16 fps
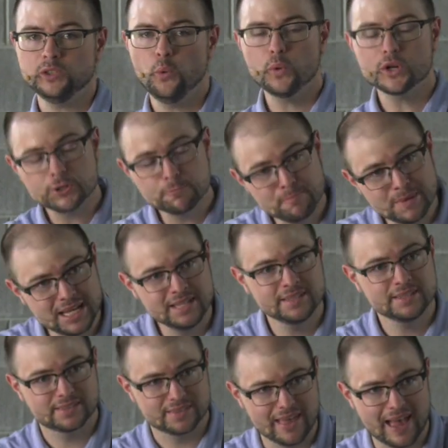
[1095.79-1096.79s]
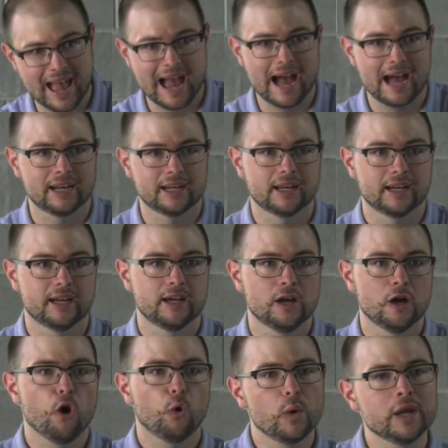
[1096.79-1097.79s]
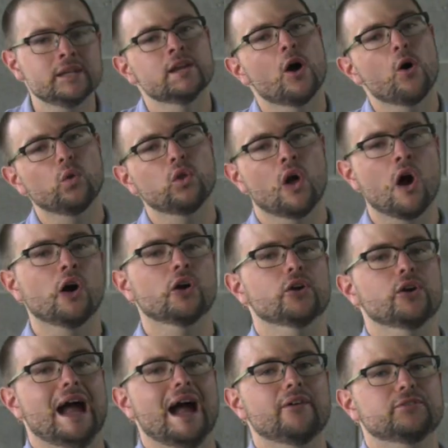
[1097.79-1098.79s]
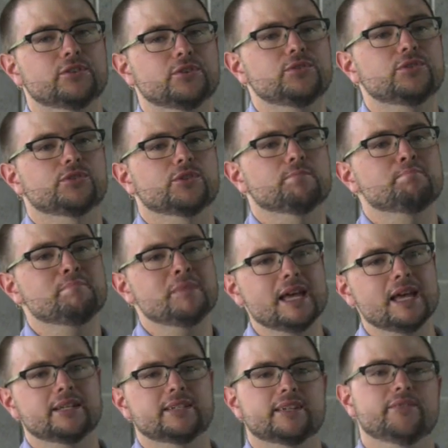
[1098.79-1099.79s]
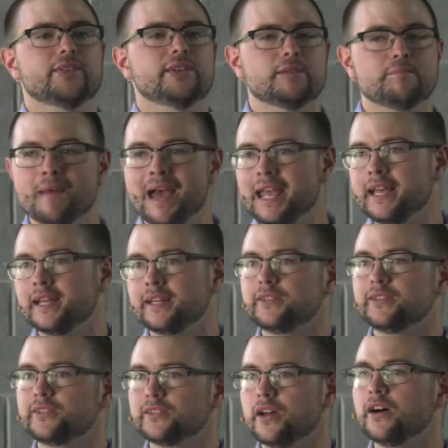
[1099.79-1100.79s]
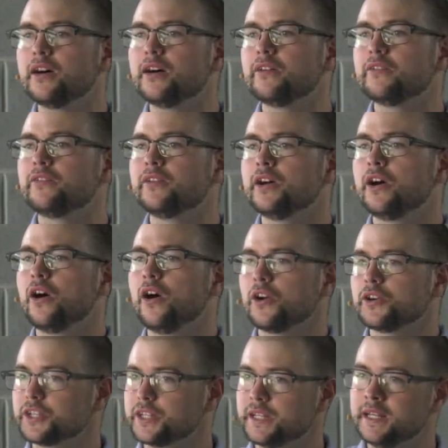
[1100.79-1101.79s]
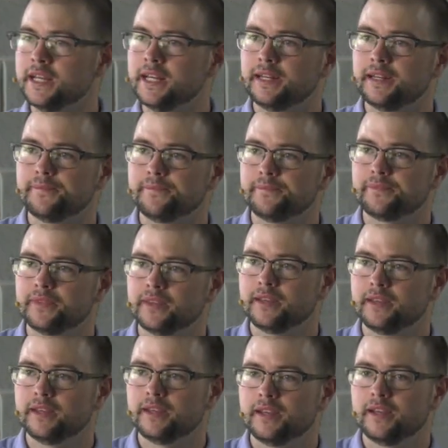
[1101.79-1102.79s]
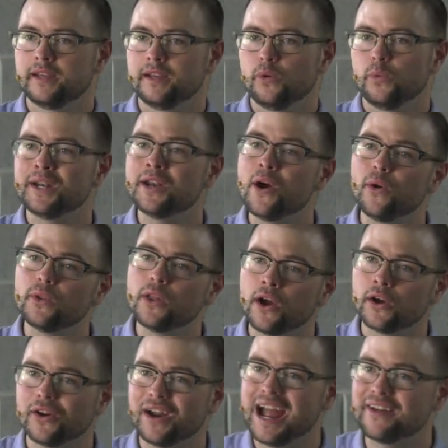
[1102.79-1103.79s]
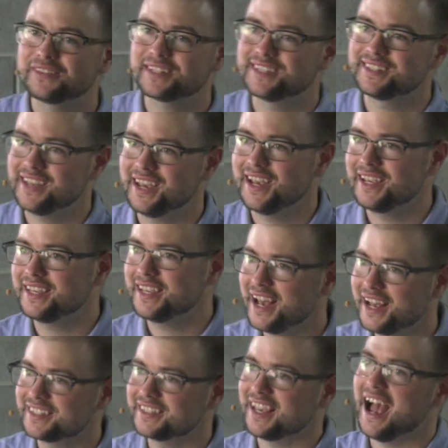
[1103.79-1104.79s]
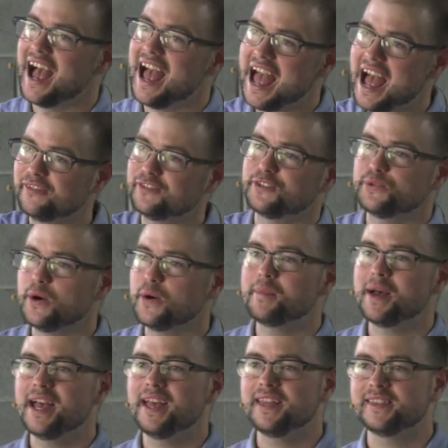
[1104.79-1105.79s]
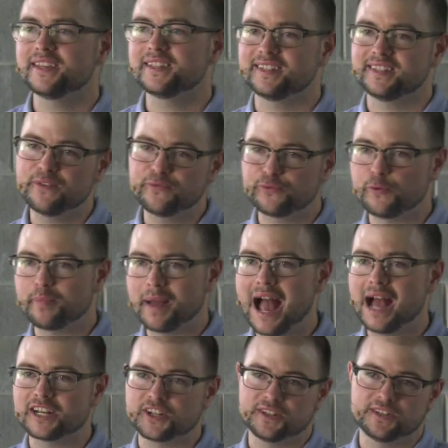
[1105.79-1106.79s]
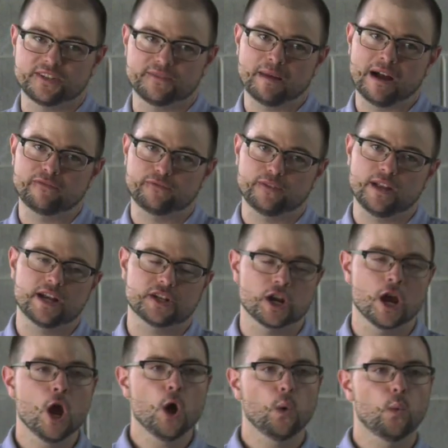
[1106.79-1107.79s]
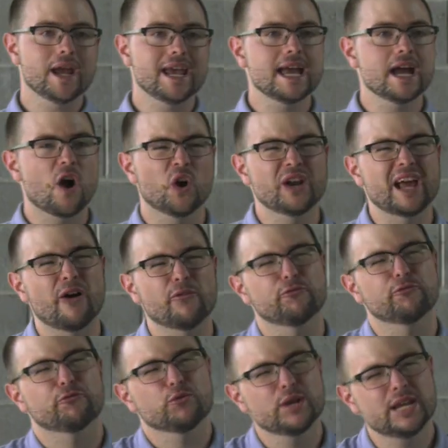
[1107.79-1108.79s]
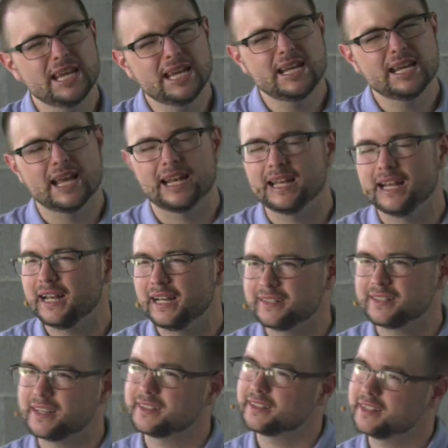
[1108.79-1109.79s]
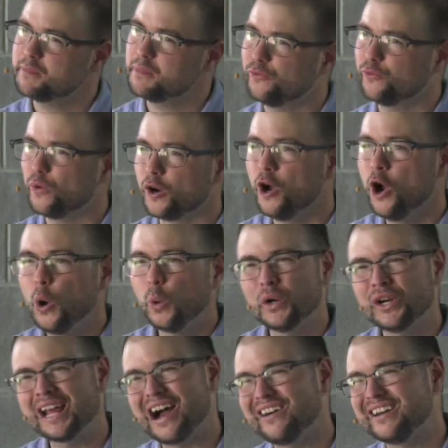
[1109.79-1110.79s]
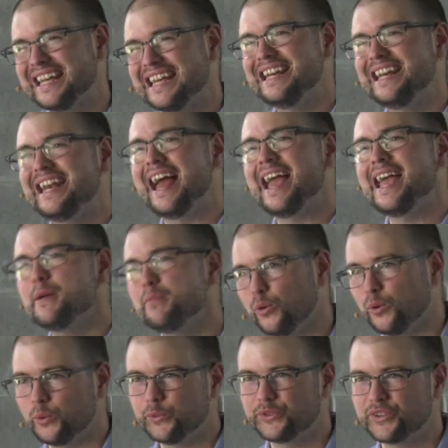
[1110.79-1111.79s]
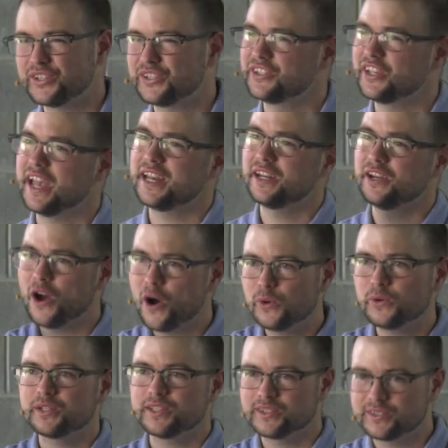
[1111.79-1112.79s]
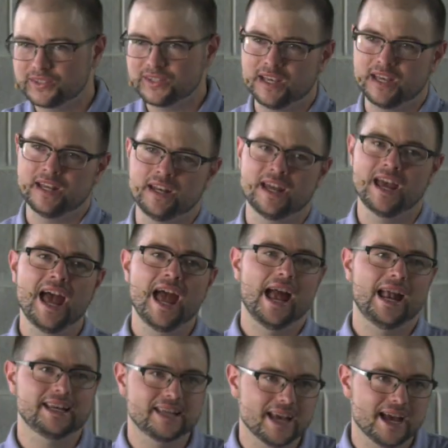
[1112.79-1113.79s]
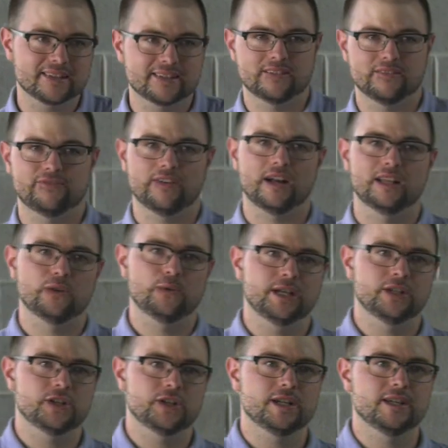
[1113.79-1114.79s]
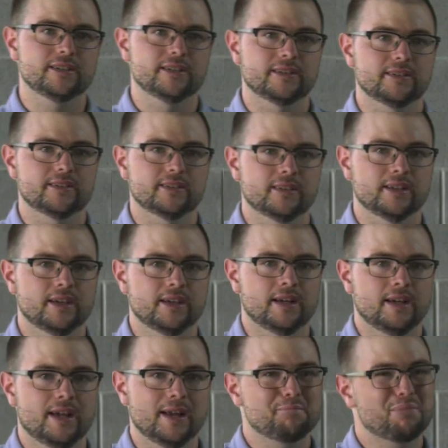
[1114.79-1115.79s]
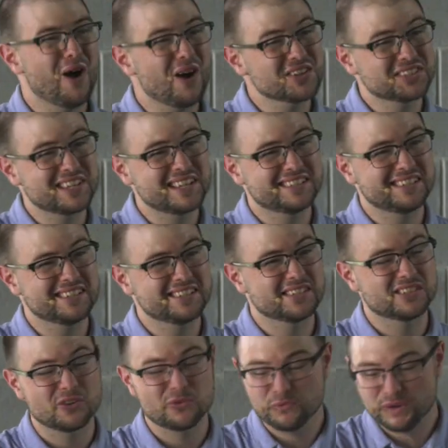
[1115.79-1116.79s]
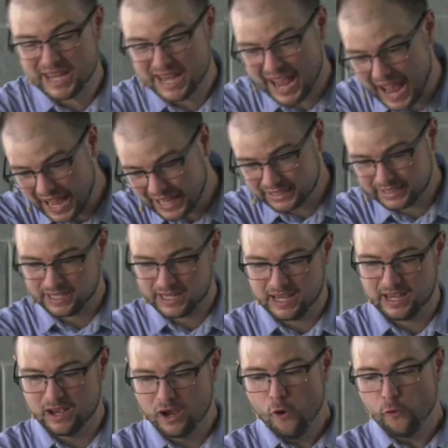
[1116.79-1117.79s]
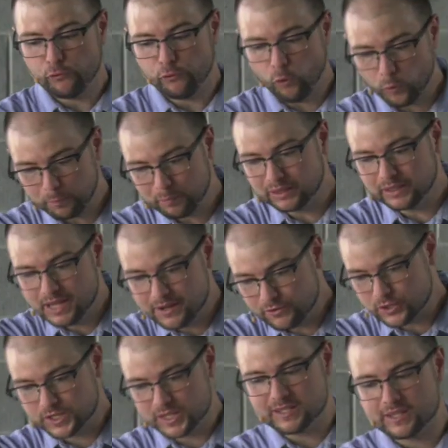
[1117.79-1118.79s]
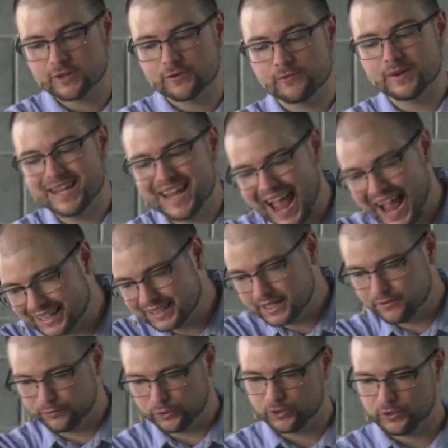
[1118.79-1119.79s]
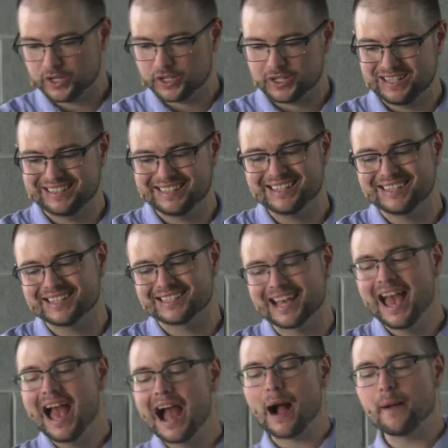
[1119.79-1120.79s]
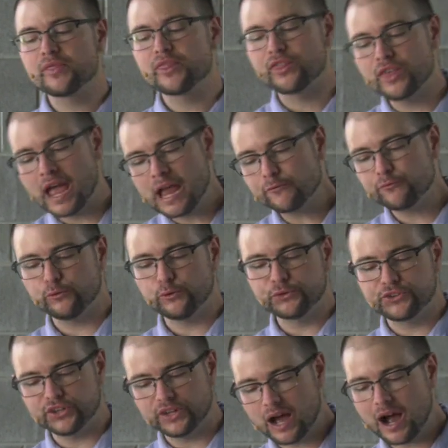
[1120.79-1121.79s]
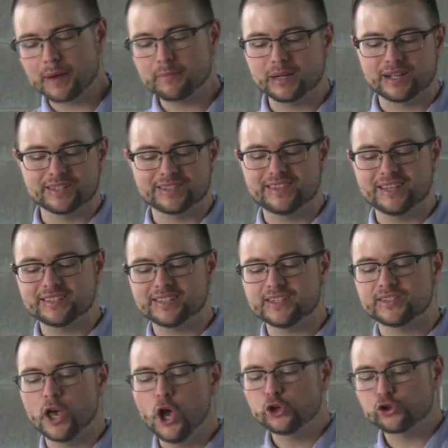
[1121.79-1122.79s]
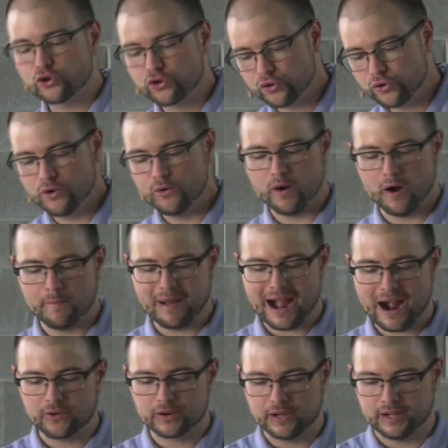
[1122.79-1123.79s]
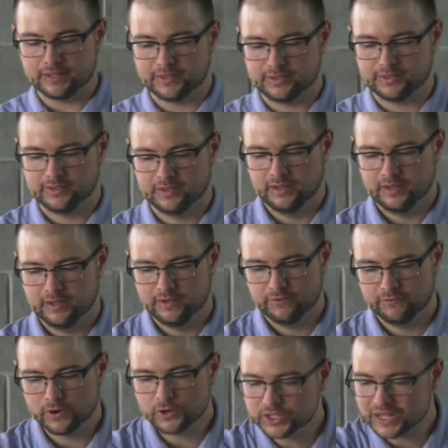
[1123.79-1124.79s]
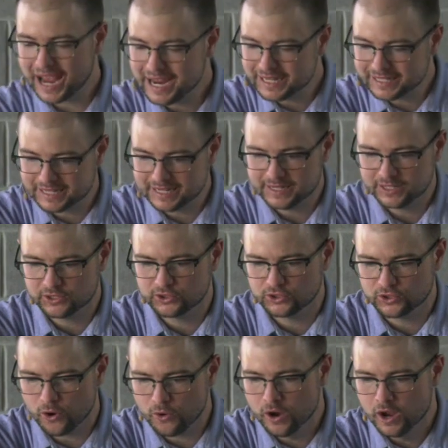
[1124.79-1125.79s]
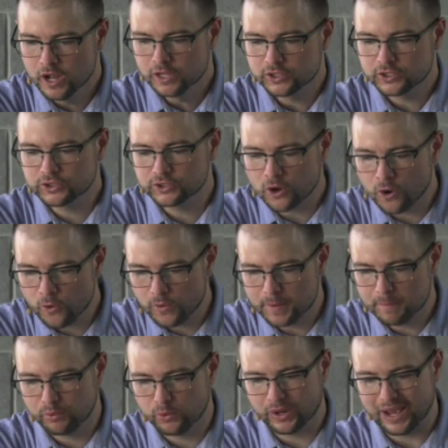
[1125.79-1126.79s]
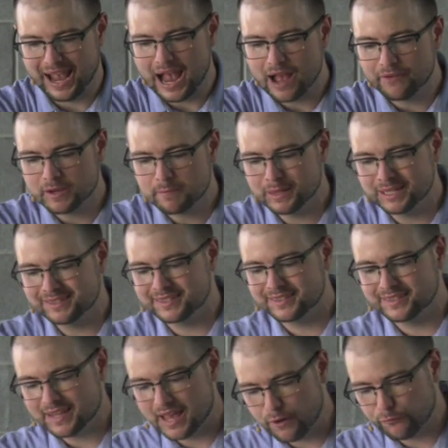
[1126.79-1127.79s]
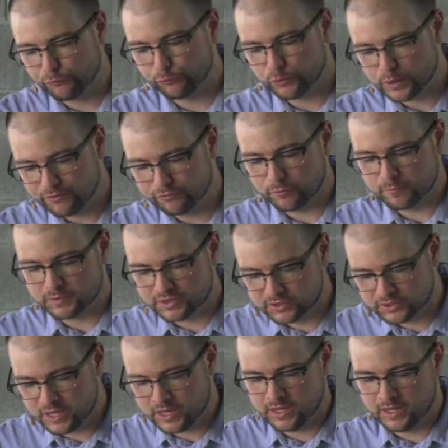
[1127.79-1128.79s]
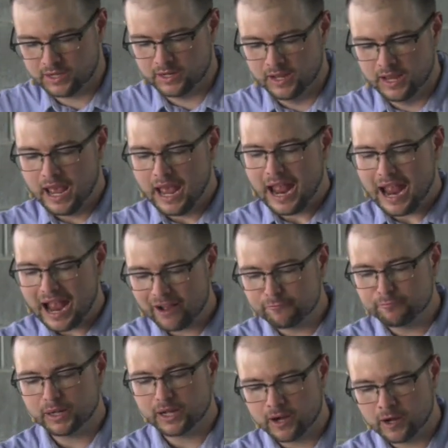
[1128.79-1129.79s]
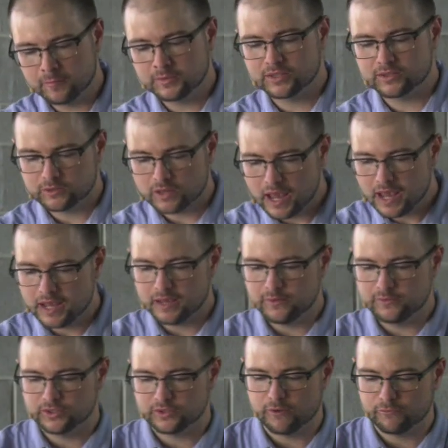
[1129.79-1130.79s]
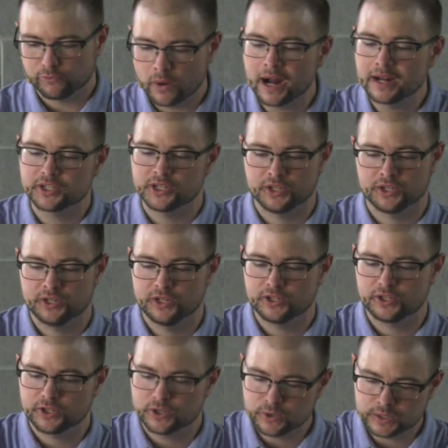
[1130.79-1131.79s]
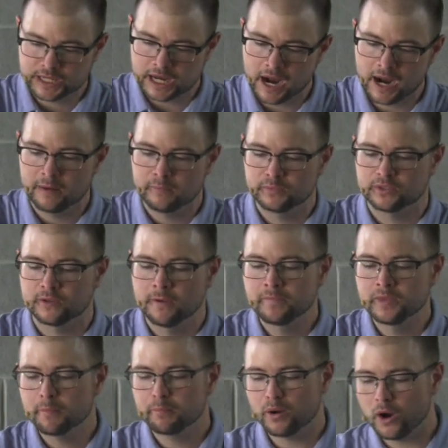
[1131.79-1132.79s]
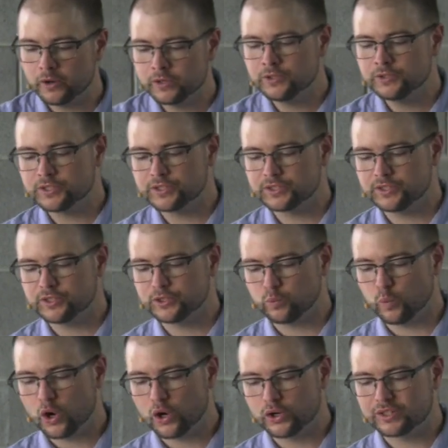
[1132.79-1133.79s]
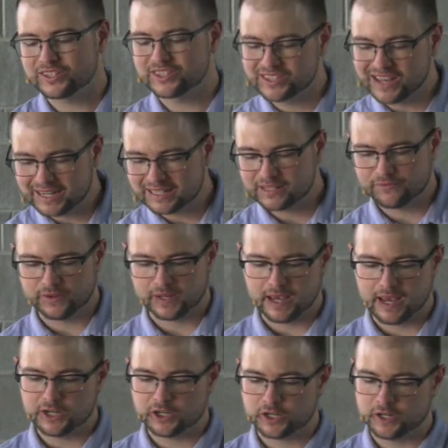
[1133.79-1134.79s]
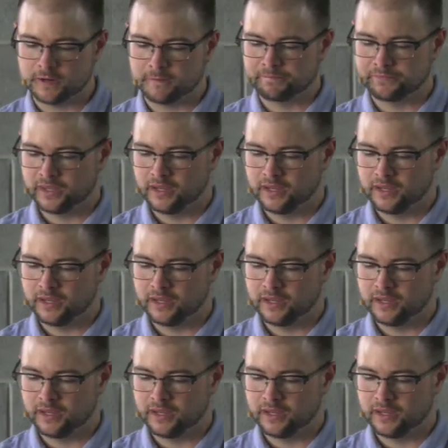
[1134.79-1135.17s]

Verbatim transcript: Which means that we no longer have to submit to the demands of our sin. We no longer have to say, yes, I have to obey the sinful passions of my flesh. We are now freed, and as I said before, we're now enabled to say no to sin and yes to following Jesus. Paul says this is a reality for believers. This is a reality for Christians. He says, I'm thankful to God because this is true about us. Verse 18 is so important. Having been set free from sin, have become slaves of righteousness. Two times, Paul uses this word, sanctification.